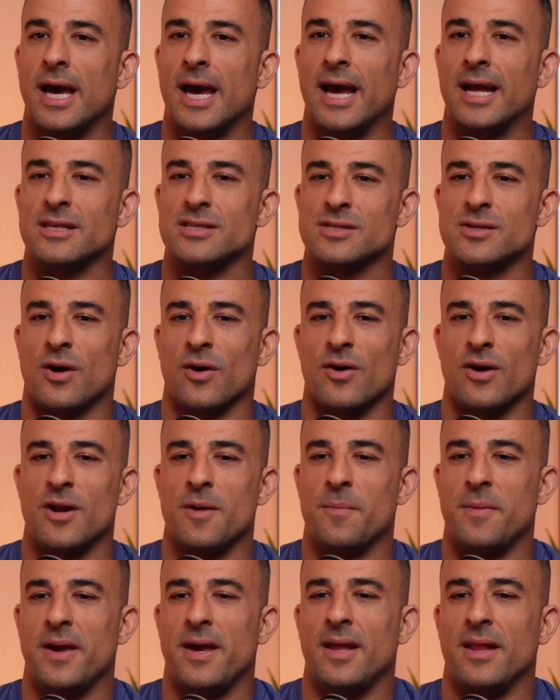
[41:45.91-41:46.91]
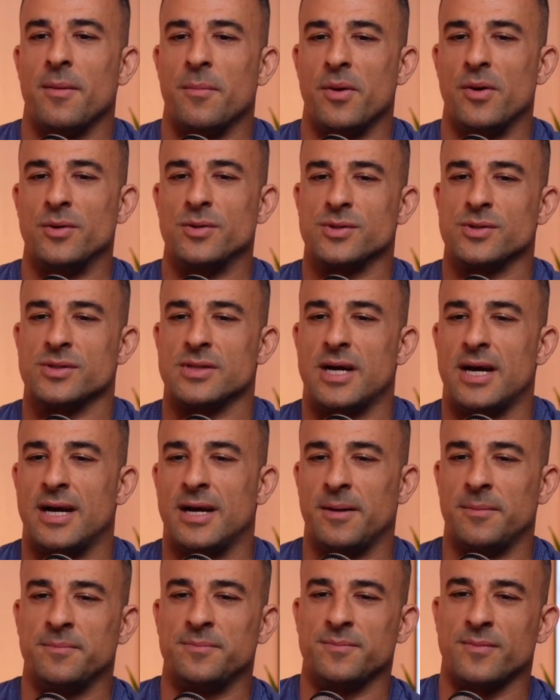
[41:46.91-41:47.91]
it's not going to be in the most,
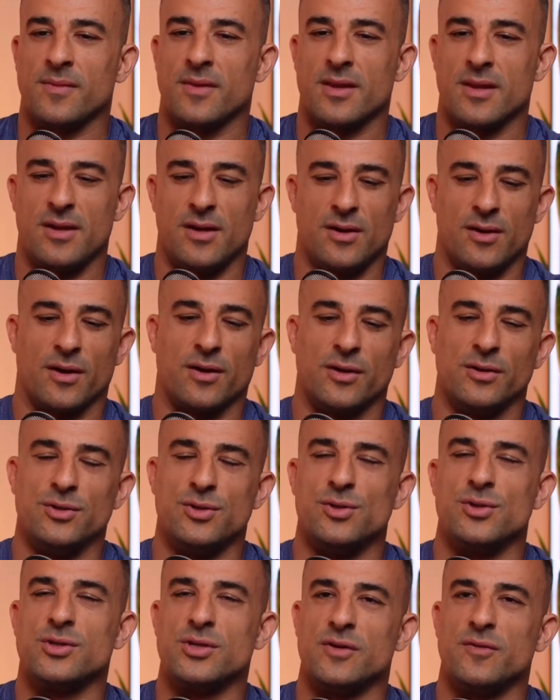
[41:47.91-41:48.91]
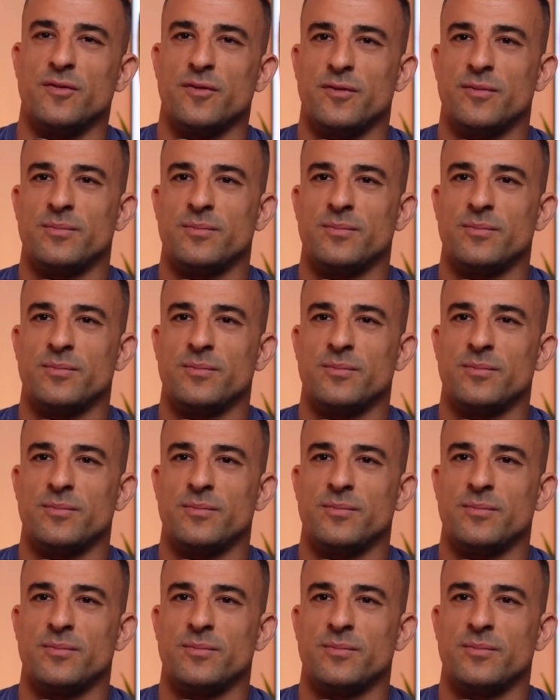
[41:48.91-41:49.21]
you know, conducive